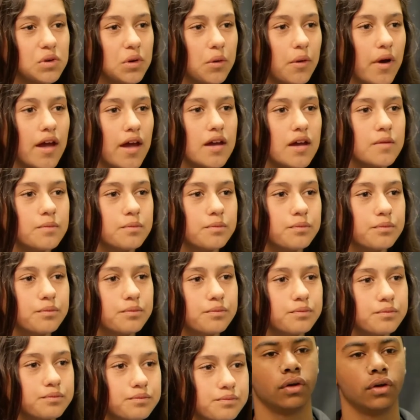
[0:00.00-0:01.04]
me who I am.
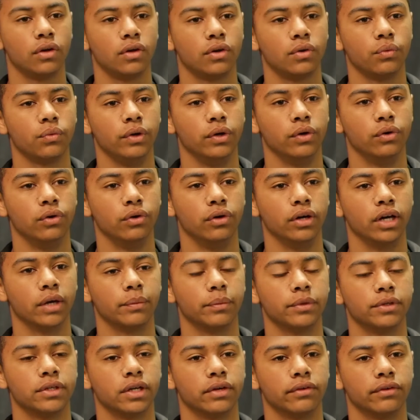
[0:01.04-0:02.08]
We all
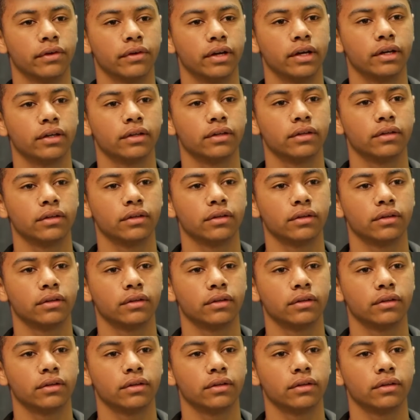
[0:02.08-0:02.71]
help each other out,